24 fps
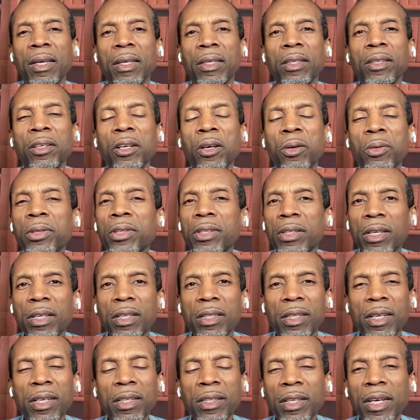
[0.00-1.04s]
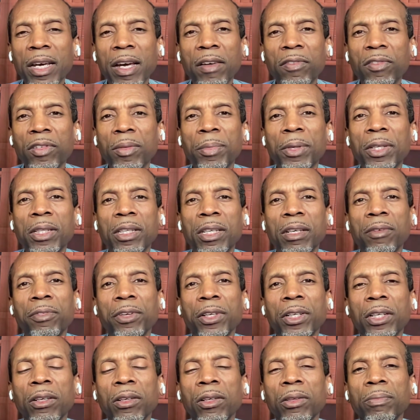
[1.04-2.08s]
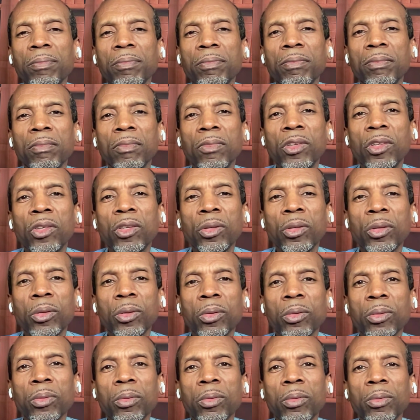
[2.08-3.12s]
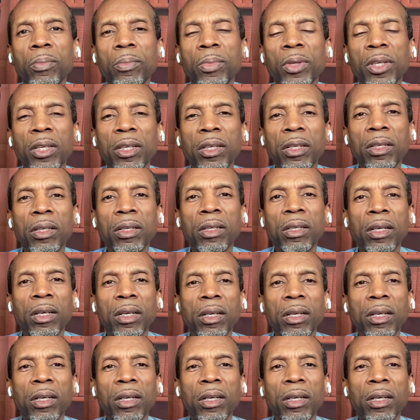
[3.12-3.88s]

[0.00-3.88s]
It doesn't have to be difficult to be